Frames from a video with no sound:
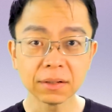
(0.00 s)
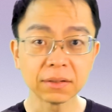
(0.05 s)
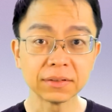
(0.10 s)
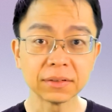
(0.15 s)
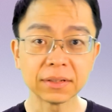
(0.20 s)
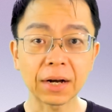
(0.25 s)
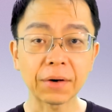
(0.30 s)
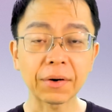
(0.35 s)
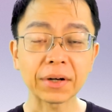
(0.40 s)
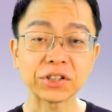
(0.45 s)

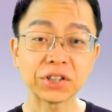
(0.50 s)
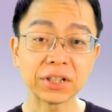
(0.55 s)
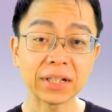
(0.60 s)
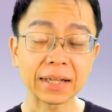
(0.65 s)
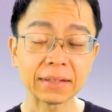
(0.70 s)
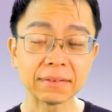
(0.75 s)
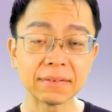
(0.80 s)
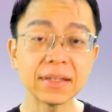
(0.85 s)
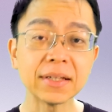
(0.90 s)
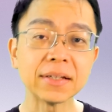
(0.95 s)
direction
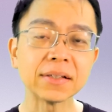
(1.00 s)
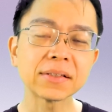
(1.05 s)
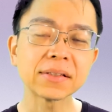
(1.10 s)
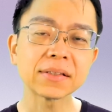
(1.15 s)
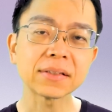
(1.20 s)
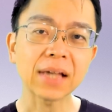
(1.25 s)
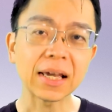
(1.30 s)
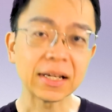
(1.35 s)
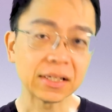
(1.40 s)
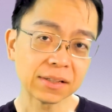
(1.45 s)
like
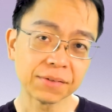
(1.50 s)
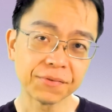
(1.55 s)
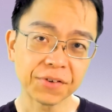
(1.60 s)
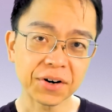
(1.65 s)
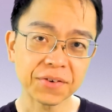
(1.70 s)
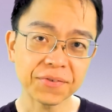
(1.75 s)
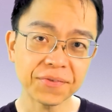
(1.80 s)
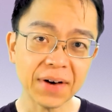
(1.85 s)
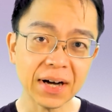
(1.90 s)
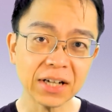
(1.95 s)
this, and it's a
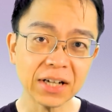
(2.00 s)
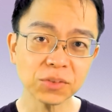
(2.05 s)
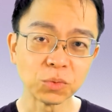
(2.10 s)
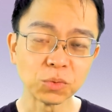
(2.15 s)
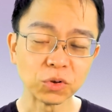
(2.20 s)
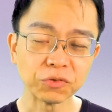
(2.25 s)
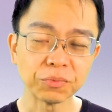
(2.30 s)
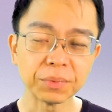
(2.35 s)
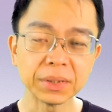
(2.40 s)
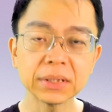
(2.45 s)
very fast
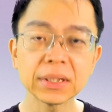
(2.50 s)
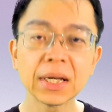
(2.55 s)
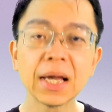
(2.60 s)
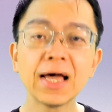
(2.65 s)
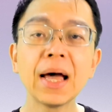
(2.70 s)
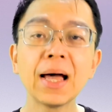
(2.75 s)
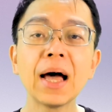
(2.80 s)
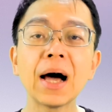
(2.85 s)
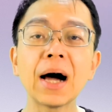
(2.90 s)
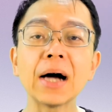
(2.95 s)
movement,
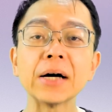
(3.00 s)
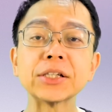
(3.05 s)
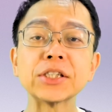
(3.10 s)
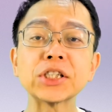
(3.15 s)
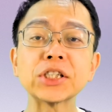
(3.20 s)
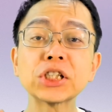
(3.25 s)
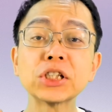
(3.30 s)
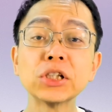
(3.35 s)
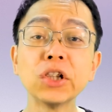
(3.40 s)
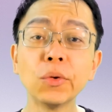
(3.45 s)
I
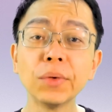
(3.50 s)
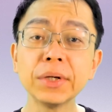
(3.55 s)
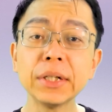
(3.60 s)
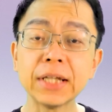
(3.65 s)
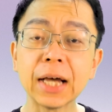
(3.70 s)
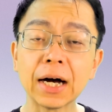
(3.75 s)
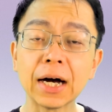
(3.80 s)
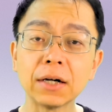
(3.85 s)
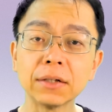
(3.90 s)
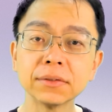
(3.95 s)
slow it
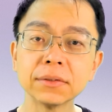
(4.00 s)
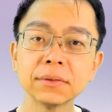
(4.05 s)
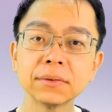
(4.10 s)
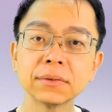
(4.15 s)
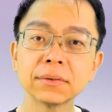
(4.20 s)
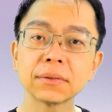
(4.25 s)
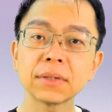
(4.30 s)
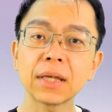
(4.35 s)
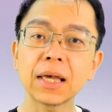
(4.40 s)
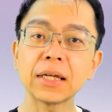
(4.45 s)
down
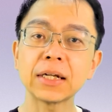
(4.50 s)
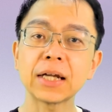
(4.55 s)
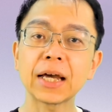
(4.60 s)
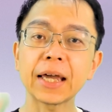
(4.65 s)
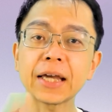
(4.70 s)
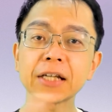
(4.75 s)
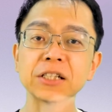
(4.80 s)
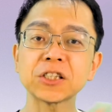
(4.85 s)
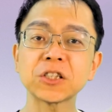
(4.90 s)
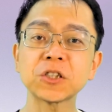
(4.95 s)
and I
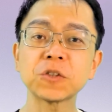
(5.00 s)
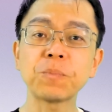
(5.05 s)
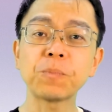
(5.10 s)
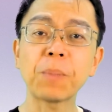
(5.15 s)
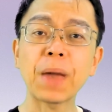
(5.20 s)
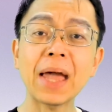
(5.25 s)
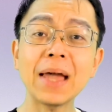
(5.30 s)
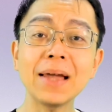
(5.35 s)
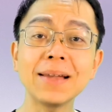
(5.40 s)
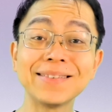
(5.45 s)

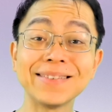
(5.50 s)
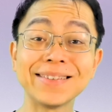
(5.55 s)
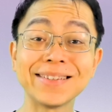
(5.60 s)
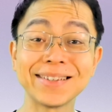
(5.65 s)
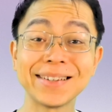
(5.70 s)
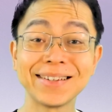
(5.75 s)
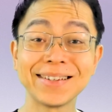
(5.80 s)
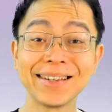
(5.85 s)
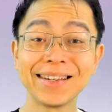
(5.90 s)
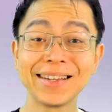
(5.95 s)
expand
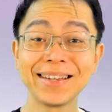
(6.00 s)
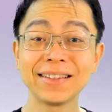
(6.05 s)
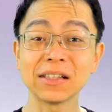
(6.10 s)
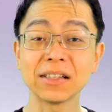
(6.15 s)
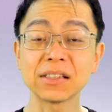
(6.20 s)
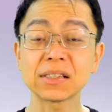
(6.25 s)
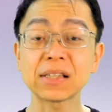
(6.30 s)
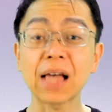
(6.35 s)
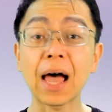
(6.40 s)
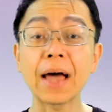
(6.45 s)
the
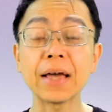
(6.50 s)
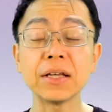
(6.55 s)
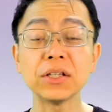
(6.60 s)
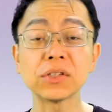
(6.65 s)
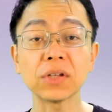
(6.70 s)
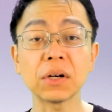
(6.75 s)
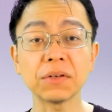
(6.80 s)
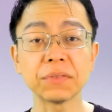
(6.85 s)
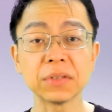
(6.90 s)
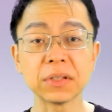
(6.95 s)

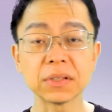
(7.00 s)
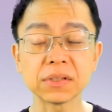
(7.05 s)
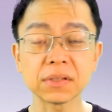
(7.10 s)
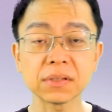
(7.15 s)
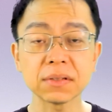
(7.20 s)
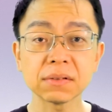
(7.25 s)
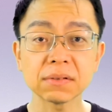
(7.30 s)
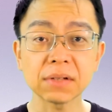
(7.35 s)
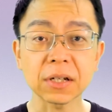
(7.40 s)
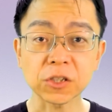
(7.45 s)
size of
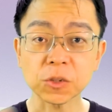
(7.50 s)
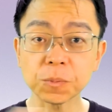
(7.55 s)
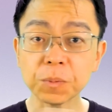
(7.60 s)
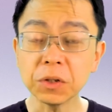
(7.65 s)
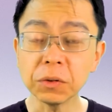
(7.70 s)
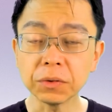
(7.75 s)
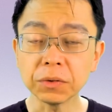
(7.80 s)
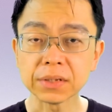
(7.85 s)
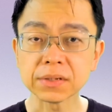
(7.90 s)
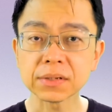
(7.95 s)
this
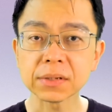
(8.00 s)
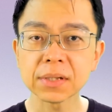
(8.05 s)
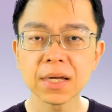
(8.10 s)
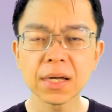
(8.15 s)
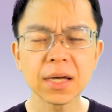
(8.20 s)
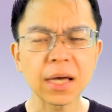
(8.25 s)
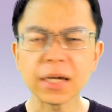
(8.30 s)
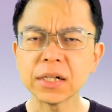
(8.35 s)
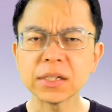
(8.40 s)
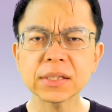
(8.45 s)
experience.
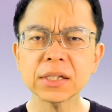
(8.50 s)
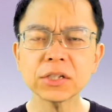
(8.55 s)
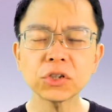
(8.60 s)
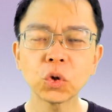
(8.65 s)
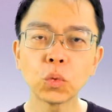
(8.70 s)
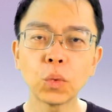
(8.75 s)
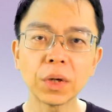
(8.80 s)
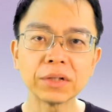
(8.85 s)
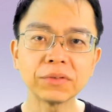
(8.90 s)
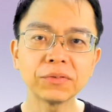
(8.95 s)
And it's such a
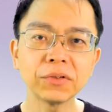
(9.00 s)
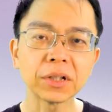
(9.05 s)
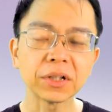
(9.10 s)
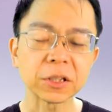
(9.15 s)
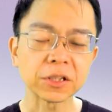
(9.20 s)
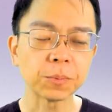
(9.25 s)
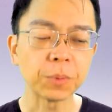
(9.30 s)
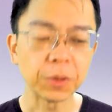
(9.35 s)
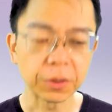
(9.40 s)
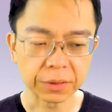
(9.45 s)
wonderful
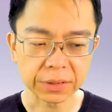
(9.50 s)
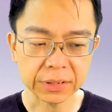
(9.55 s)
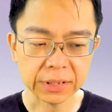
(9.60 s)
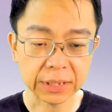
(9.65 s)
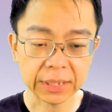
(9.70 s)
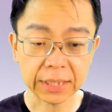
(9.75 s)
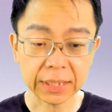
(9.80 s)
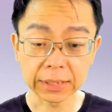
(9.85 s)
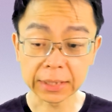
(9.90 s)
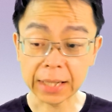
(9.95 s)
experience.
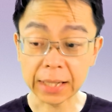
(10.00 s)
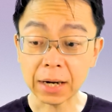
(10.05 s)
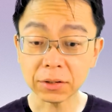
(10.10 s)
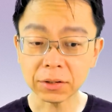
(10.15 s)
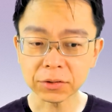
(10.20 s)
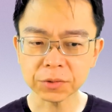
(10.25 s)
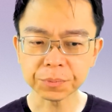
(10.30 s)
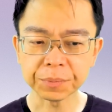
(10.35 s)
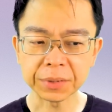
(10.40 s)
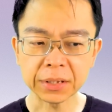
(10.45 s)
It
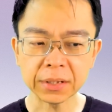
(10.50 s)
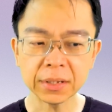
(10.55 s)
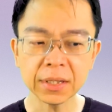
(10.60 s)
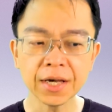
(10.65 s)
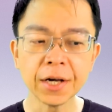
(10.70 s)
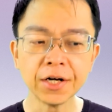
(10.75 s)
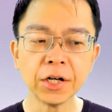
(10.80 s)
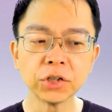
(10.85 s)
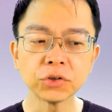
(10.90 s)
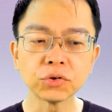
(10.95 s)
allows me
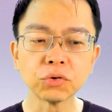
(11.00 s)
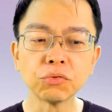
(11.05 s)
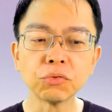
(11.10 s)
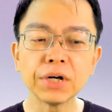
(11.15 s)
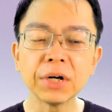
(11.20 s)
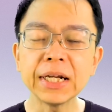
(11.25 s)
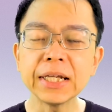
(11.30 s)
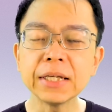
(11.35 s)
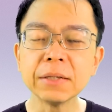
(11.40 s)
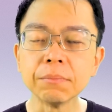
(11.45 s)
to
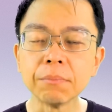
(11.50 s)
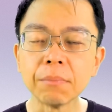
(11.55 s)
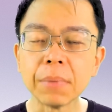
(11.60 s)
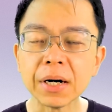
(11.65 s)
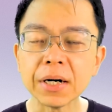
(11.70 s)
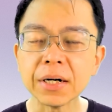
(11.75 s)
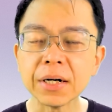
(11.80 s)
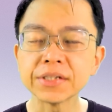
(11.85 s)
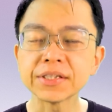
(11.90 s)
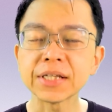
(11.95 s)
really
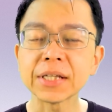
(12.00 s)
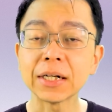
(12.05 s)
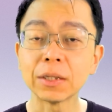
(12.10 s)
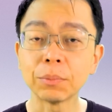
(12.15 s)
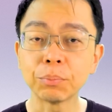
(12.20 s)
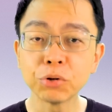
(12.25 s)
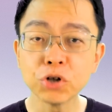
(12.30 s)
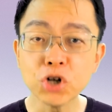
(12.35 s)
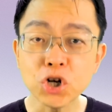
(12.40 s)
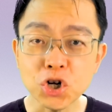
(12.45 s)
immerse and
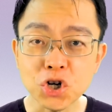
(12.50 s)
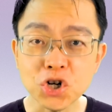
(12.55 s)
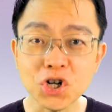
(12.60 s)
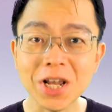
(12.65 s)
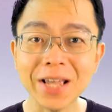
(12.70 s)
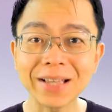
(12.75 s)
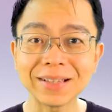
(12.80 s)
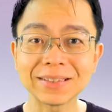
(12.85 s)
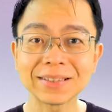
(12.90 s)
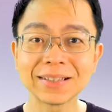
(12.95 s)

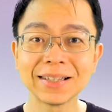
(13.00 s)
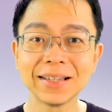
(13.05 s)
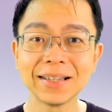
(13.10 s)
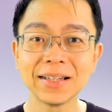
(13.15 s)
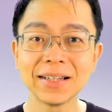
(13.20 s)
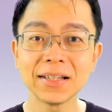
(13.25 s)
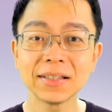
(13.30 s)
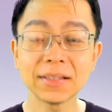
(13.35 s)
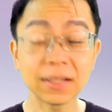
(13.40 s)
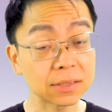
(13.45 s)
appreciate
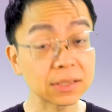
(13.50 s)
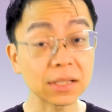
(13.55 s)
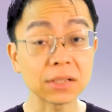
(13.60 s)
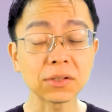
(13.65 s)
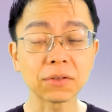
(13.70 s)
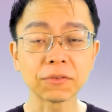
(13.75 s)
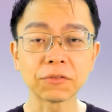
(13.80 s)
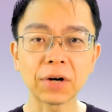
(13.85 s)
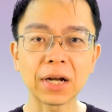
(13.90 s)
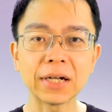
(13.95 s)
that sense
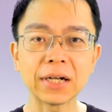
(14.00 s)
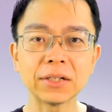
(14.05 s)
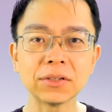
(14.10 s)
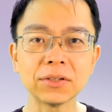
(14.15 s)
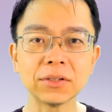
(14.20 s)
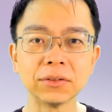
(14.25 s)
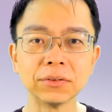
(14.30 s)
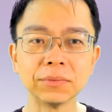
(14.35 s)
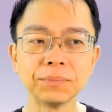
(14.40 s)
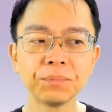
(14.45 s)
of
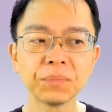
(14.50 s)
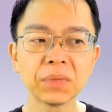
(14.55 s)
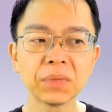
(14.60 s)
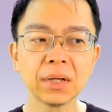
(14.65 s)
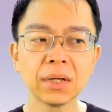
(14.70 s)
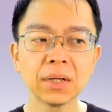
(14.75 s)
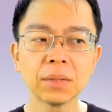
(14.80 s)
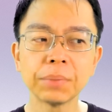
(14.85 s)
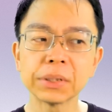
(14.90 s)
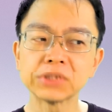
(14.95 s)
gratitude.
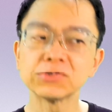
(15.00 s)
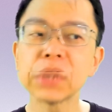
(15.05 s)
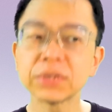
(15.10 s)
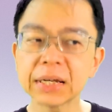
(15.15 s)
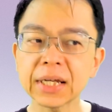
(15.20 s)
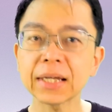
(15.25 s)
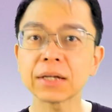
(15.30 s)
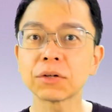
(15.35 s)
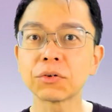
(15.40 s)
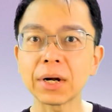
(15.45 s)
But to
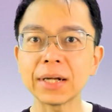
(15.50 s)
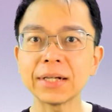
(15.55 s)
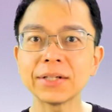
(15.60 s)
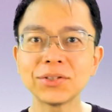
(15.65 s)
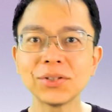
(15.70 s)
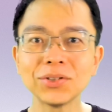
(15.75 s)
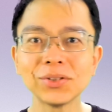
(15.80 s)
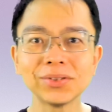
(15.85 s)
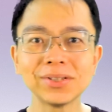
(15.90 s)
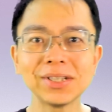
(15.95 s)
take
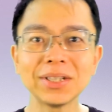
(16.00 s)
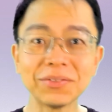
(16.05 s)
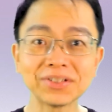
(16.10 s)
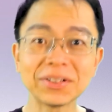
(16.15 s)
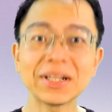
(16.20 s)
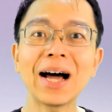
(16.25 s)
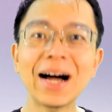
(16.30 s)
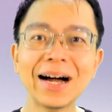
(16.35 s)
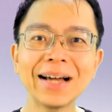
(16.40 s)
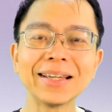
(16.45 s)
gratitude even
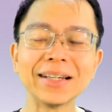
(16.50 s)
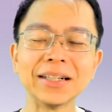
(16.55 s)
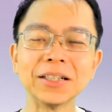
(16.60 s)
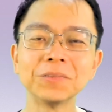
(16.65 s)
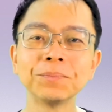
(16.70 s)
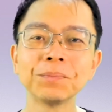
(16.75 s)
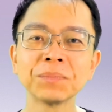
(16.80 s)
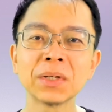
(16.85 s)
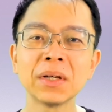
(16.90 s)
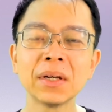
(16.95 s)
higher,
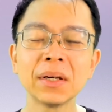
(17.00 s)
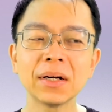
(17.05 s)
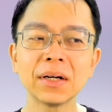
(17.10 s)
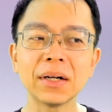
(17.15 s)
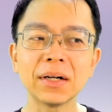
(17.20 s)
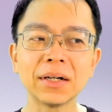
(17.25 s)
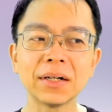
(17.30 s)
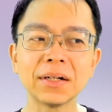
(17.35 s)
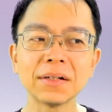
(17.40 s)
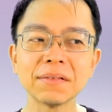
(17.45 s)

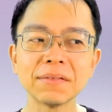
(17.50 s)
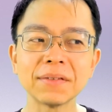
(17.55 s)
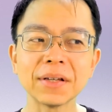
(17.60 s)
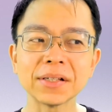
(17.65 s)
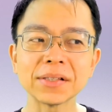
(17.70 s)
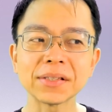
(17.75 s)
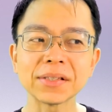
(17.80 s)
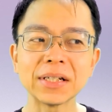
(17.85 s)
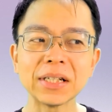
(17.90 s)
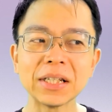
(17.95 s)

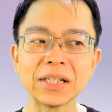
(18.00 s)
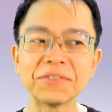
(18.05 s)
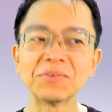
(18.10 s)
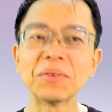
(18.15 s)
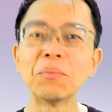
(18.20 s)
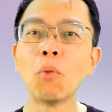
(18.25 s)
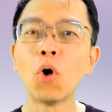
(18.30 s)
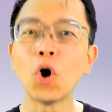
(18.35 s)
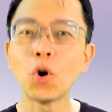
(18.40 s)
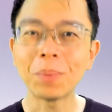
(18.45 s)
there's an even
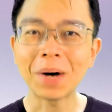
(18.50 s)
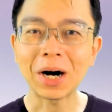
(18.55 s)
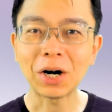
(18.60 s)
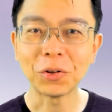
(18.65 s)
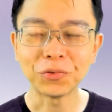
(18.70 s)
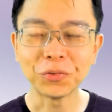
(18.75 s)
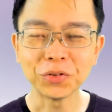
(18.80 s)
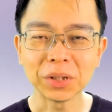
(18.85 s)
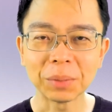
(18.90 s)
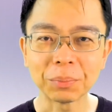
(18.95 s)
more
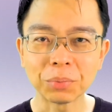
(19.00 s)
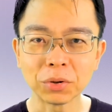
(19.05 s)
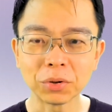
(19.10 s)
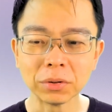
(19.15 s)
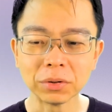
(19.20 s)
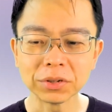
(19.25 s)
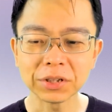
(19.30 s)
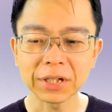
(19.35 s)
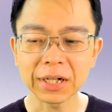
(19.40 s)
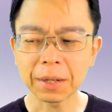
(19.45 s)
powerful
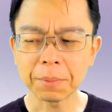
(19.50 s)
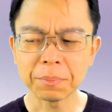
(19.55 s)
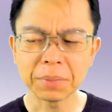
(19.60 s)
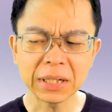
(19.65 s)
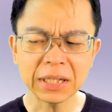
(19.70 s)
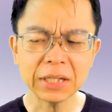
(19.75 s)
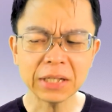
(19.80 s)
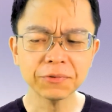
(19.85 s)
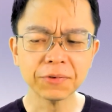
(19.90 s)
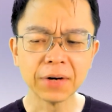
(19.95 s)
approach. And I
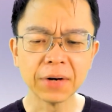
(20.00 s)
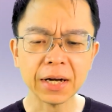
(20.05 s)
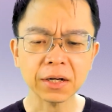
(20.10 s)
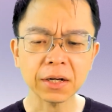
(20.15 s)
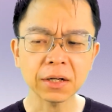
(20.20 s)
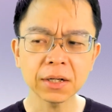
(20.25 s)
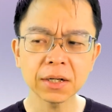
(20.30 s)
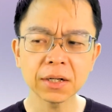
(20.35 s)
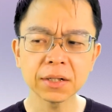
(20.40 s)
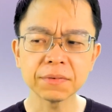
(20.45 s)
believe I
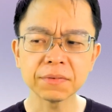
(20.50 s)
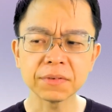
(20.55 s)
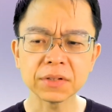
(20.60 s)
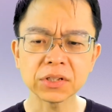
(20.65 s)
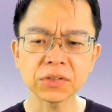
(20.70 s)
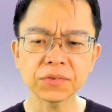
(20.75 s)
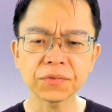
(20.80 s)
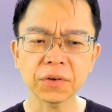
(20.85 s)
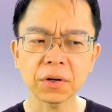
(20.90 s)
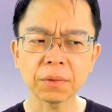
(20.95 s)
heard
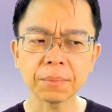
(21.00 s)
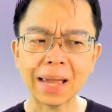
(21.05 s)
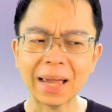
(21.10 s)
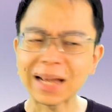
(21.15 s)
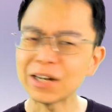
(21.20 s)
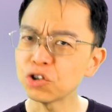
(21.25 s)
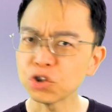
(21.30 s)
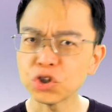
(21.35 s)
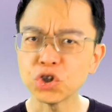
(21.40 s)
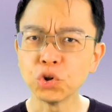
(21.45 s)
this from
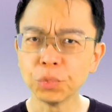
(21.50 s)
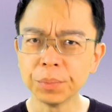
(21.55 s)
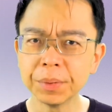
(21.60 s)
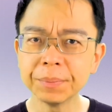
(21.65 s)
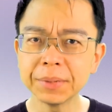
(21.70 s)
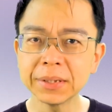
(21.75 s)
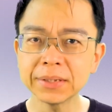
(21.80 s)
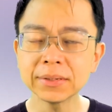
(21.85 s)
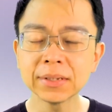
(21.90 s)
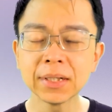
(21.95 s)
Andrew
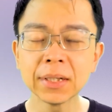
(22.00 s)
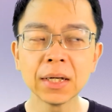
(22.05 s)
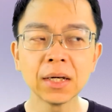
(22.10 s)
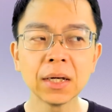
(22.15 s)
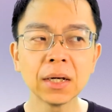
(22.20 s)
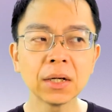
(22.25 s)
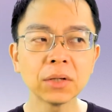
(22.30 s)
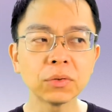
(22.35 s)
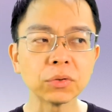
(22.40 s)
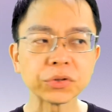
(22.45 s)
Huberman,
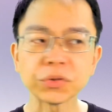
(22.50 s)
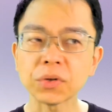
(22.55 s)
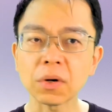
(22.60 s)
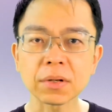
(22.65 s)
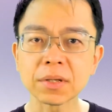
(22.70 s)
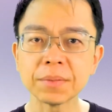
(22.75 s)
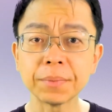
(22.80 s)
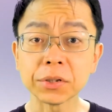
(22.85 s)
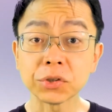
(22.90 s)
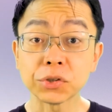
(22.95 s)
who was
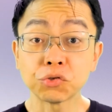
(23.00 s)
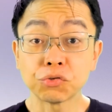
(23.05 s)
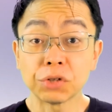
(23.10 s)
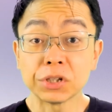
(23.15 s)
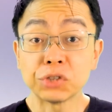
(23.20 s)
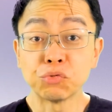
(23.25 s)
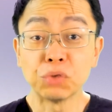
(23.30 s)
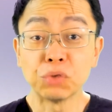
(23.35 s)
talking about stress